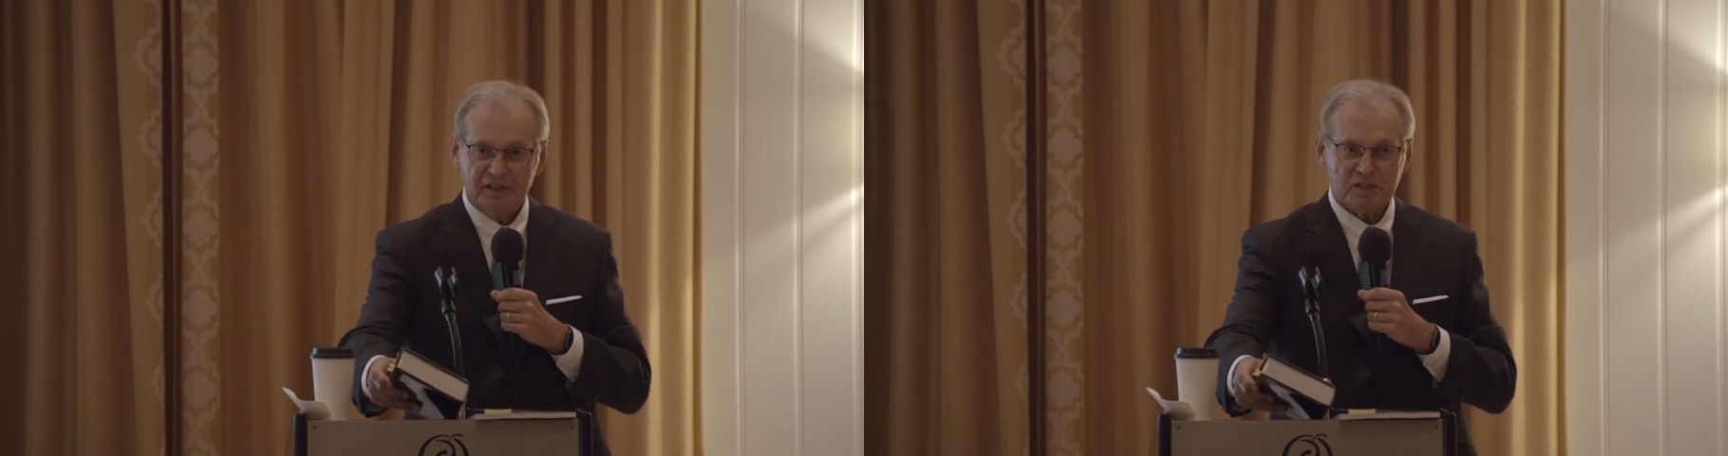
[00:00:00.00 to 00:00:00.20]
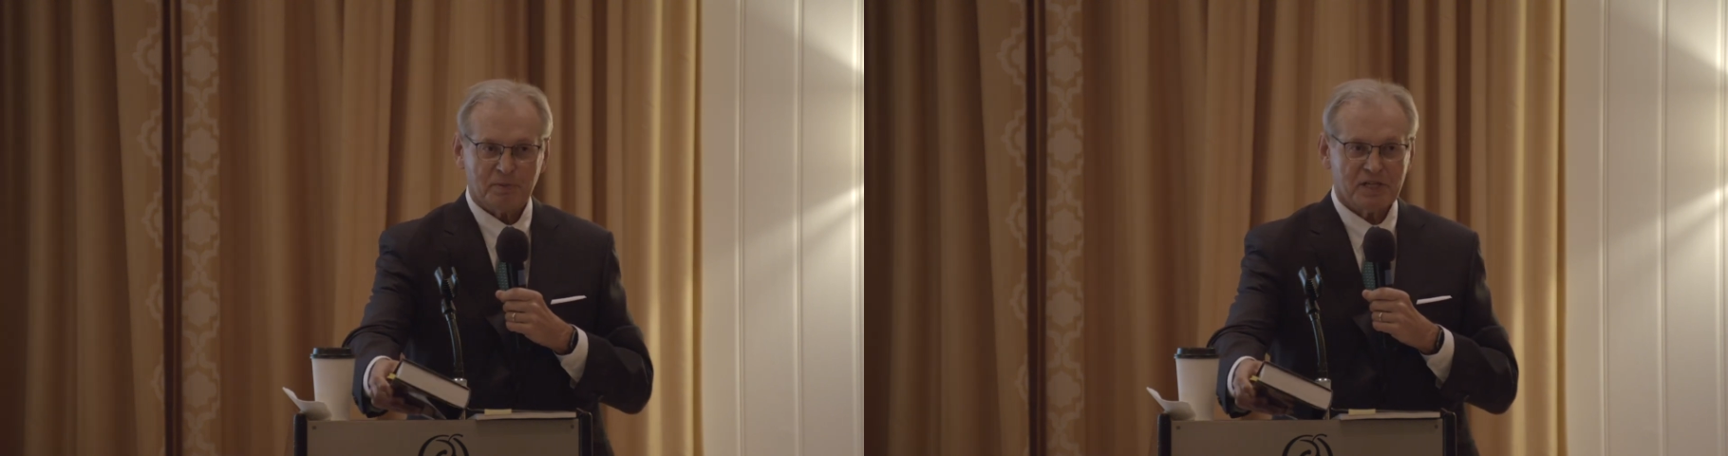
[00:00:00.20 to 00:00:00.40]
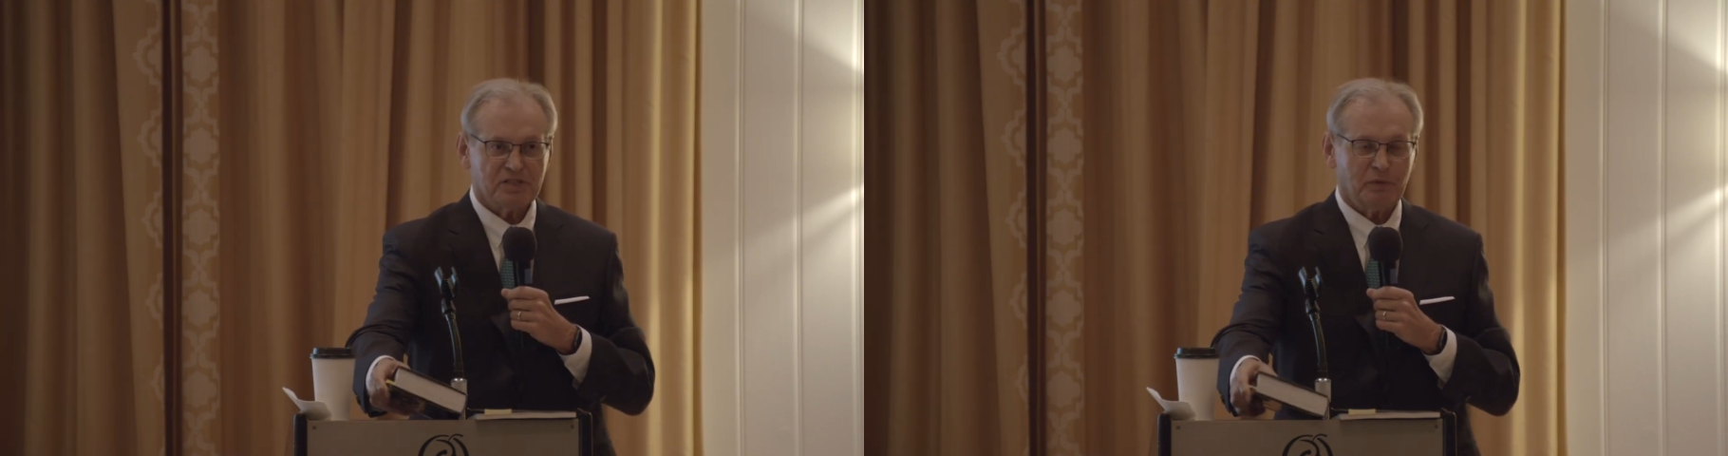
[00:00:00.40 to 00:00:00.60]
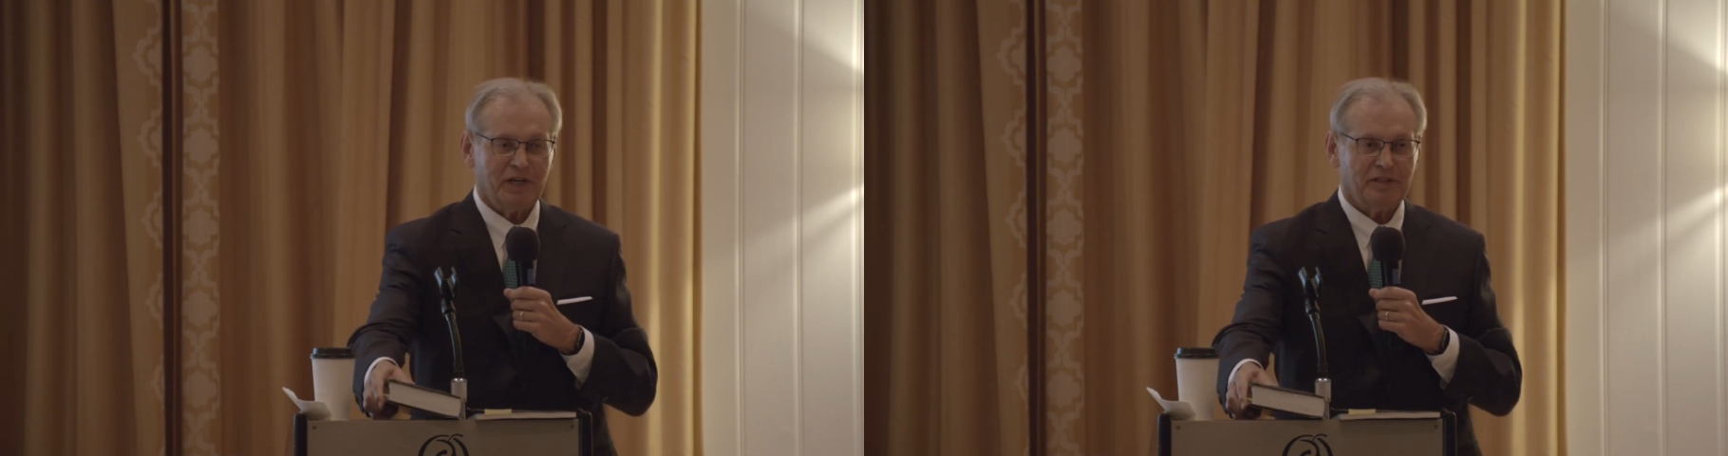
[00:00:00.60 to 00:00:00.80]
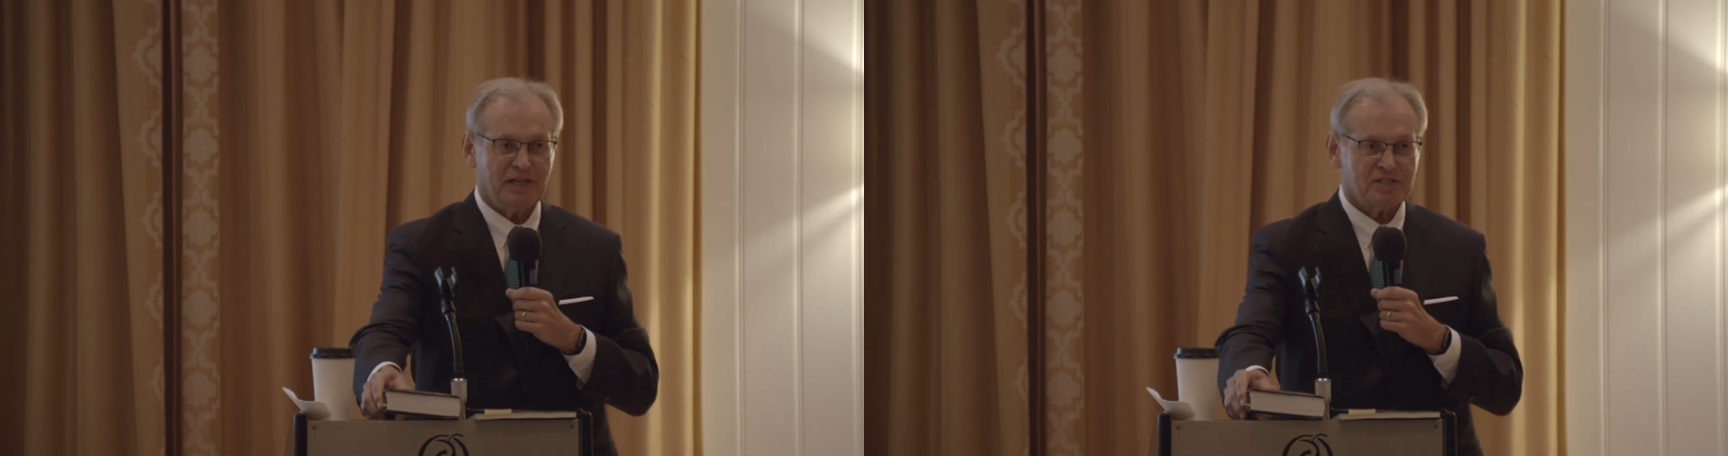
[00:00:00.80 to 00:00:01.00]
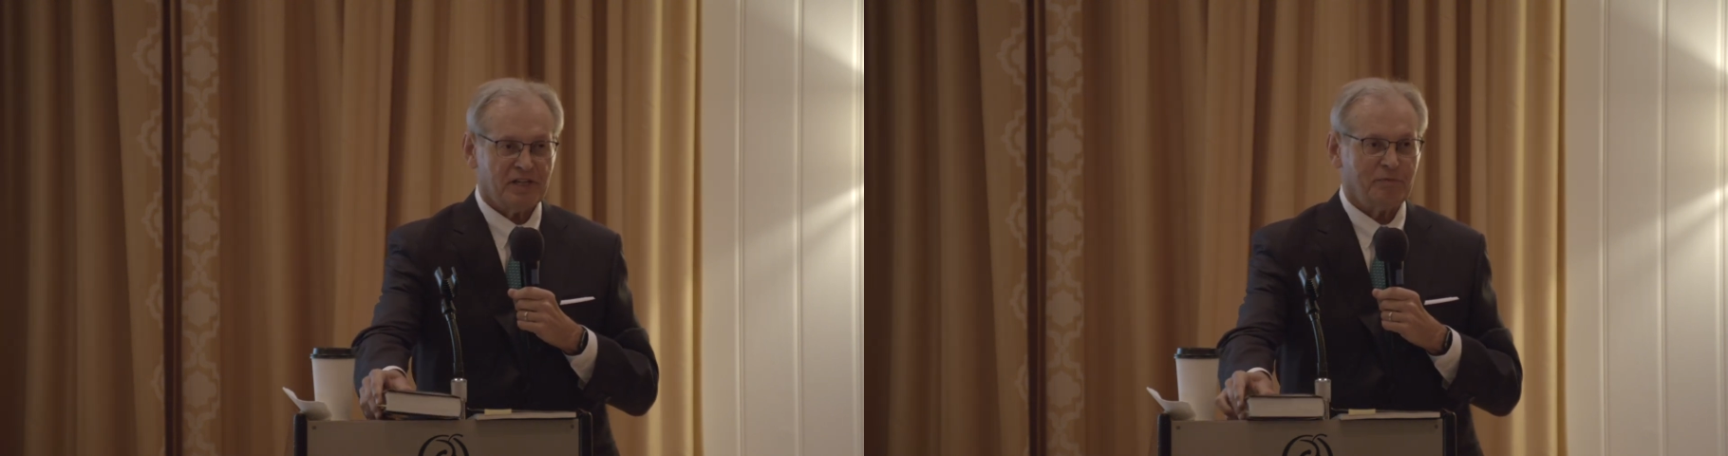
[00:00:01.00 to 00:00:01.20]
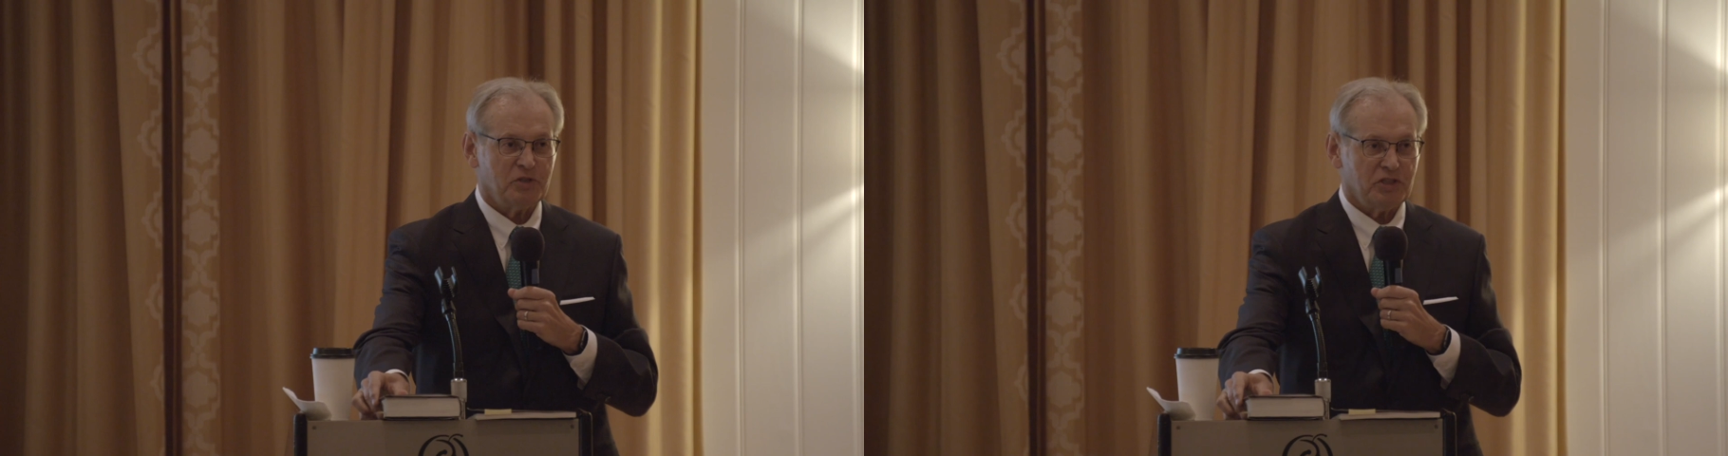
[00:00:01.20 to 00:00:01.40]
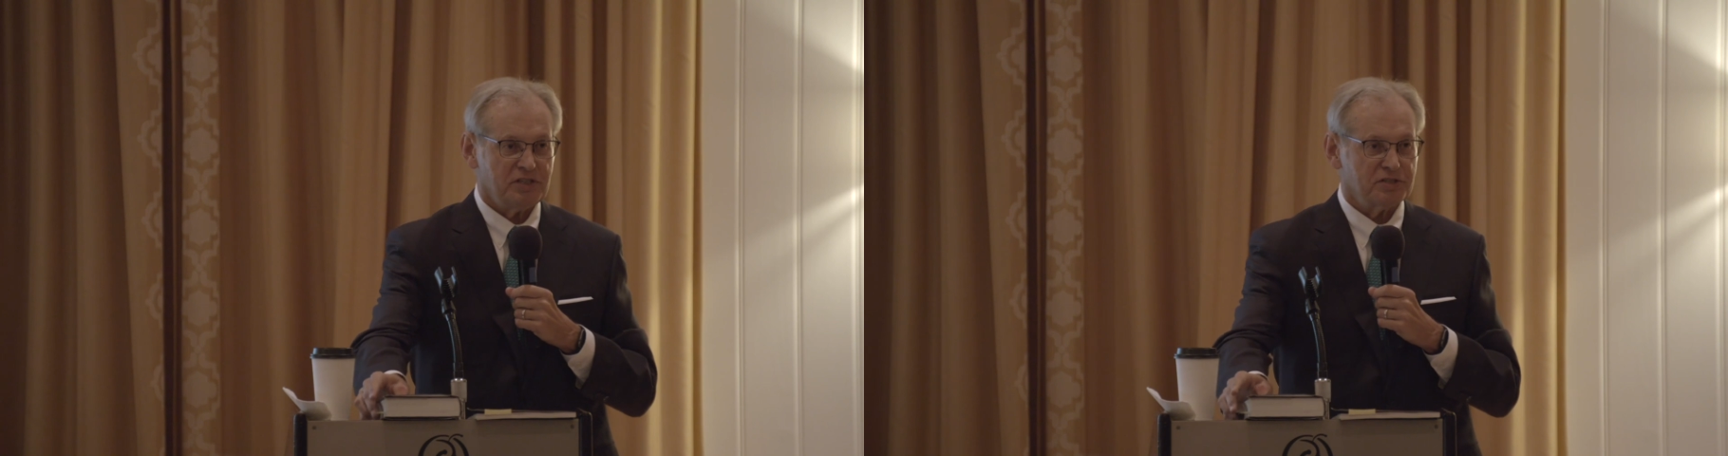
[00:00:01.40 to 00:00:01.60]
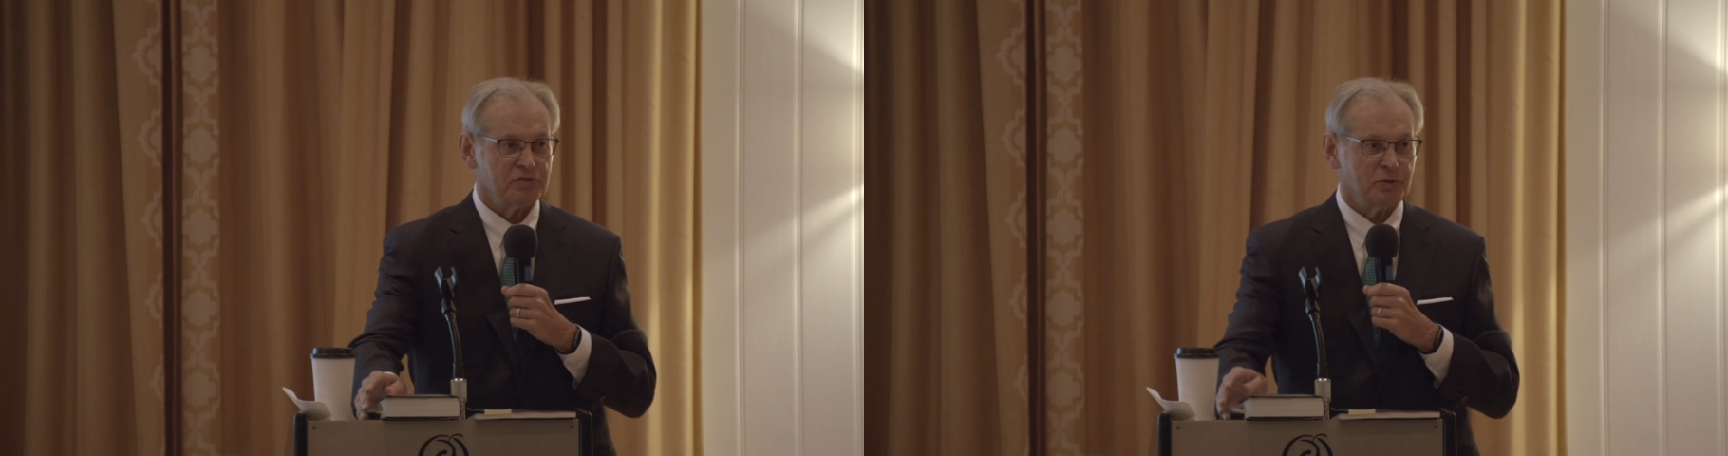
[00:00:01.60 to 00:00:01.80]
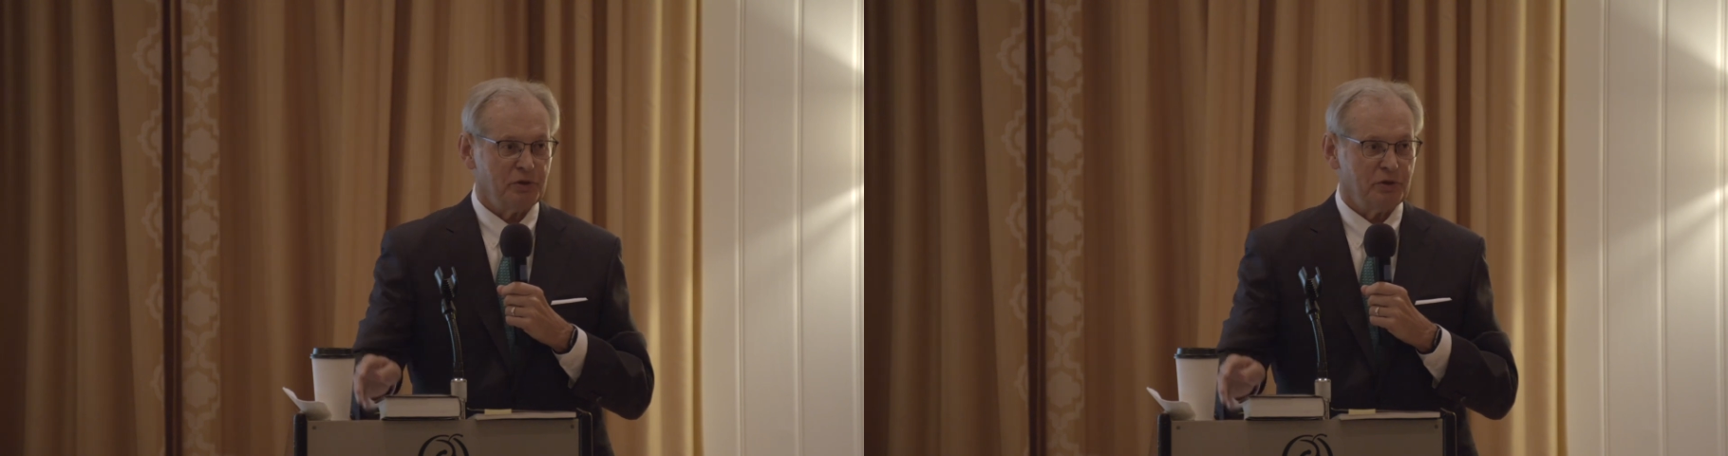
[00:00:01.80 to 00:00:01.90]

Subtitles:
especially when that same Jesus